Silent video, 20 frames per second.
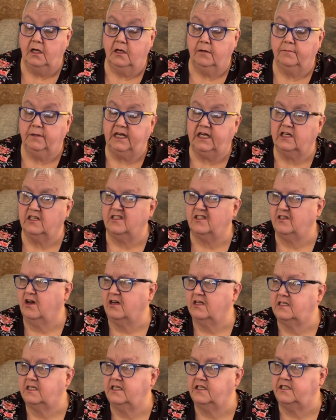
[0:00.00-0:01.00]
because
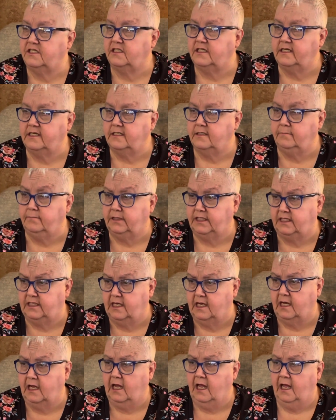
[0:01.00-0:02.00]
sausage seems
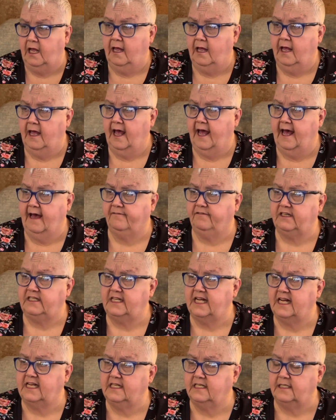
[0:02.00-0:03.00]
to have a
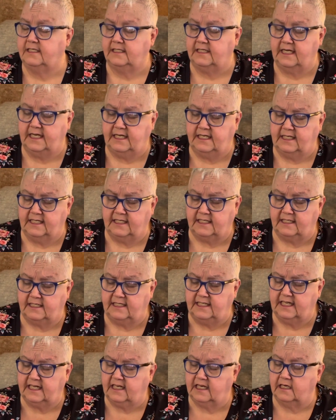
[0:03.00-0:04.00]
tendency to
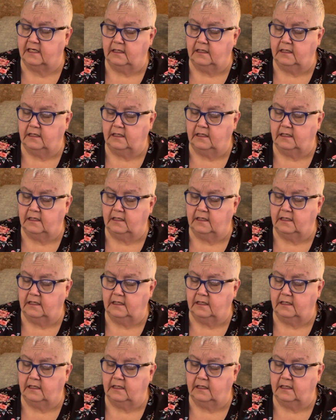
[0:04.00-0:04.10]
stick